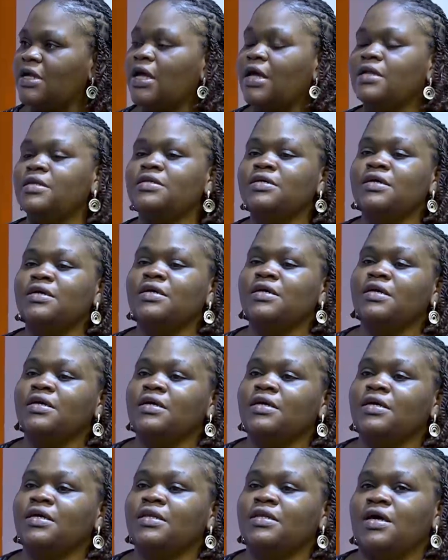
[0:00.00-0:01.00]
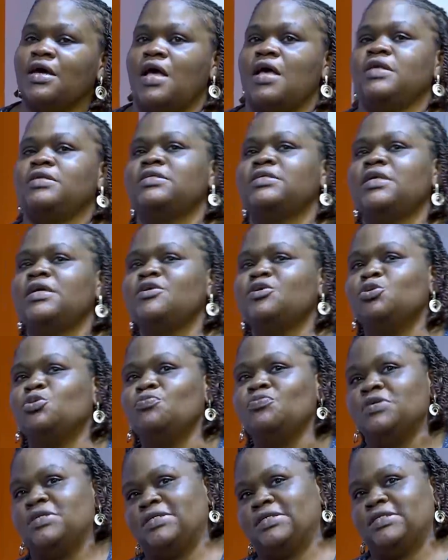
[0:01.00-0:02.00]
And the answers you
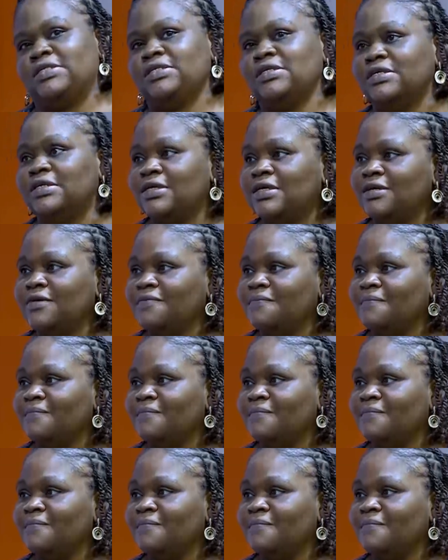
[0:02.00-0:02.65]
may seek